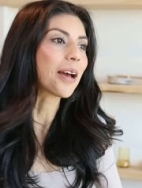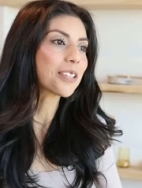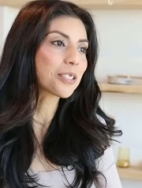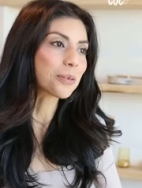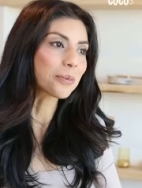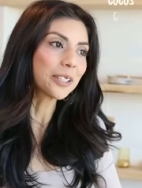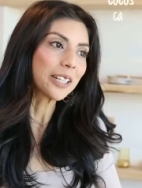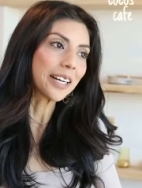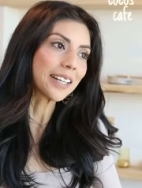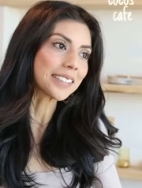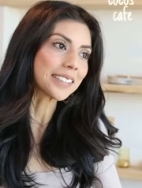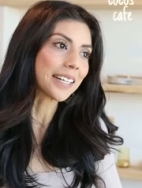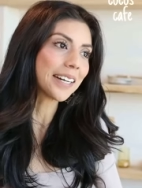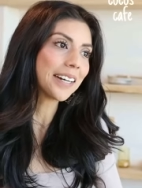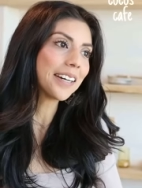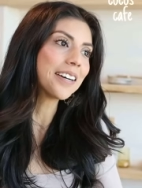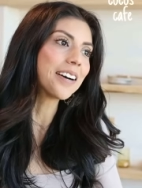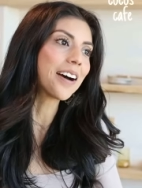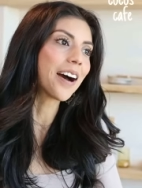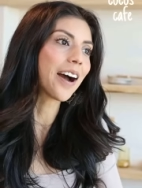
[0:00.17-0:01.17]

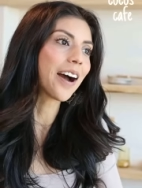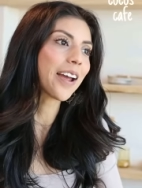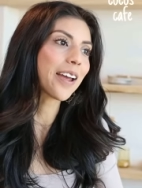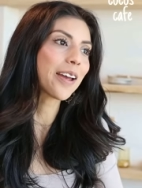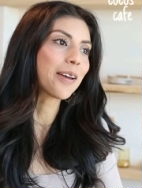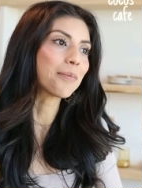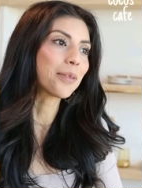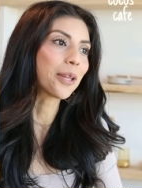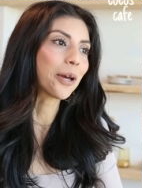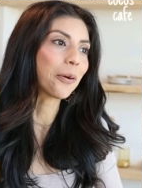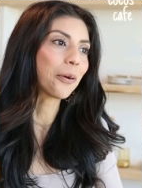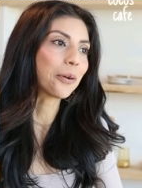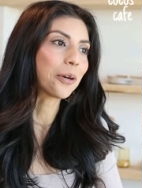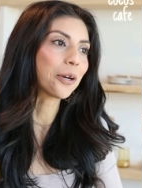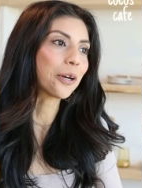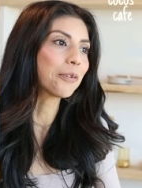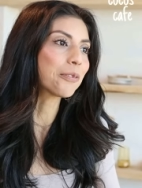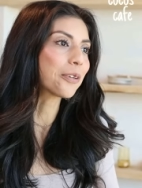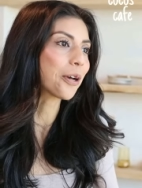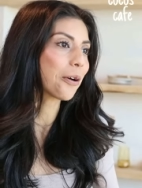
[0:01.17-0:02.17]
Esmeralda. I am the
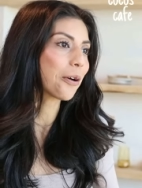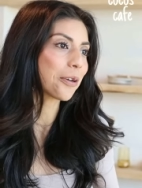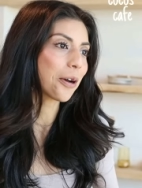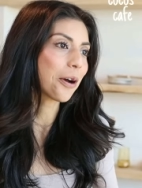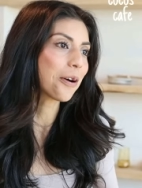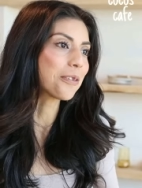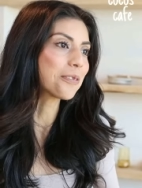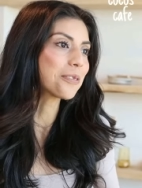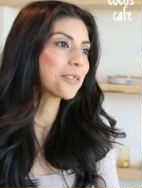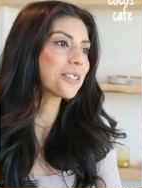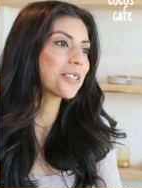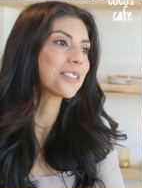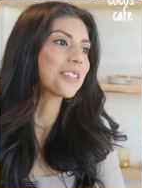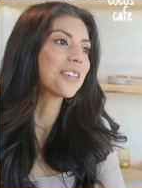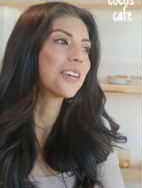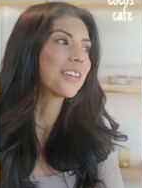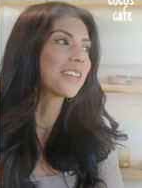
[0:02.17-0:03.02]
owner of Coco's